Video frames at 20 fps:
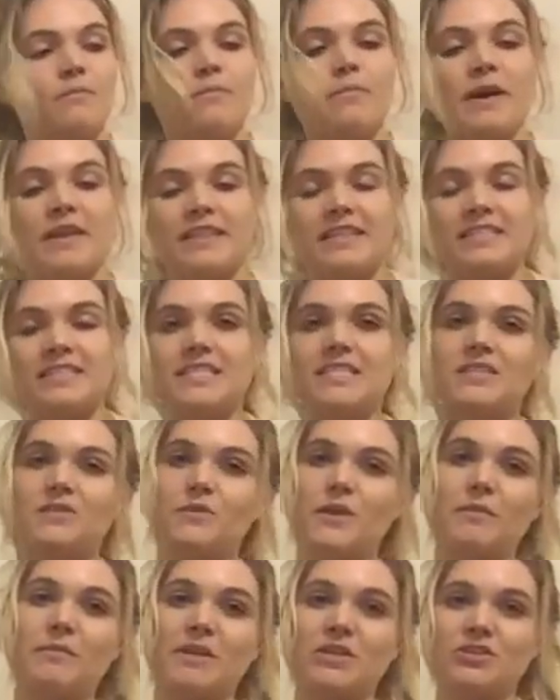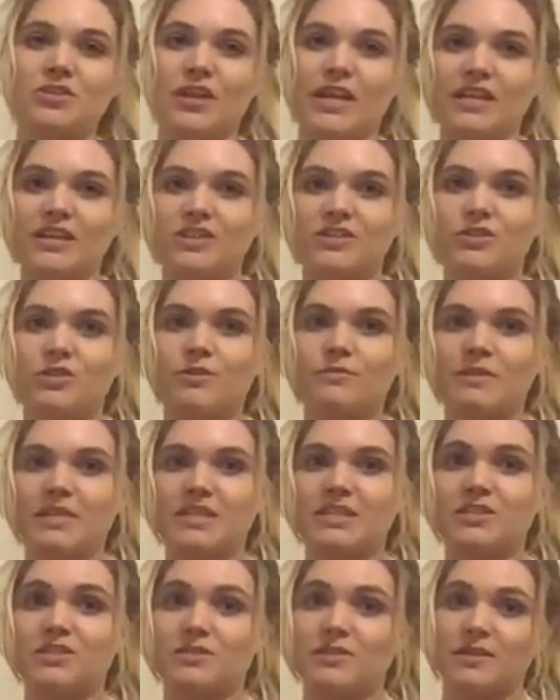but this is the way my trainer told me
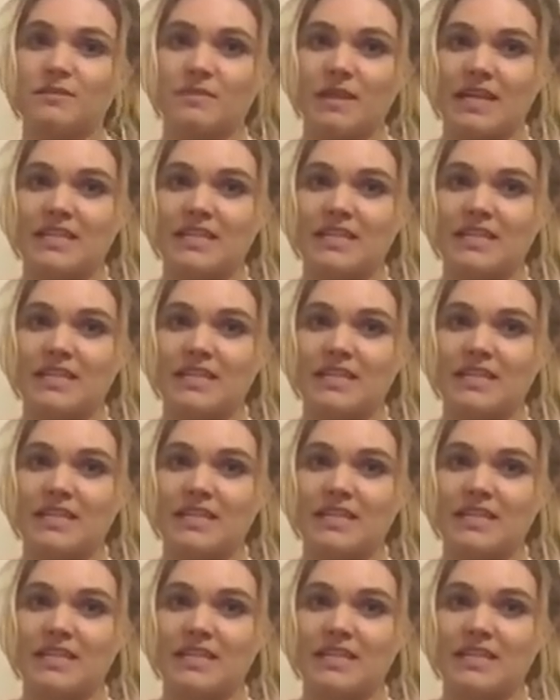to do them